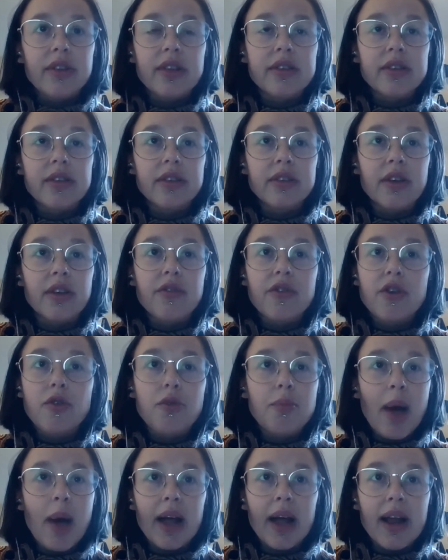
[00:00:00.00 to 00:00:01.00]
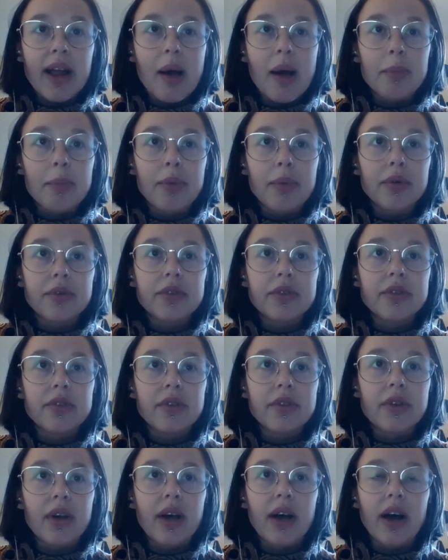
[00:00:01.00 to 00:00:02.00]
this is a few bad
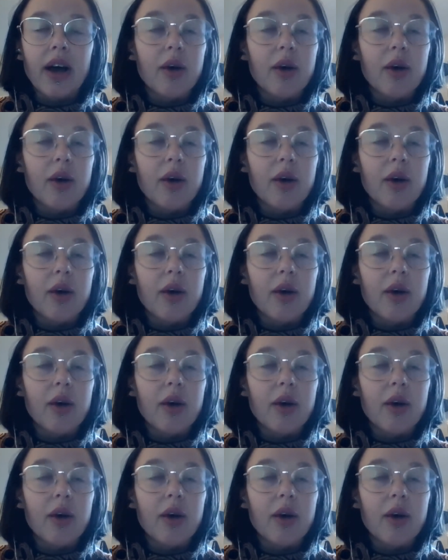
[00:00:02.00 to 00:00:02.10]
apples.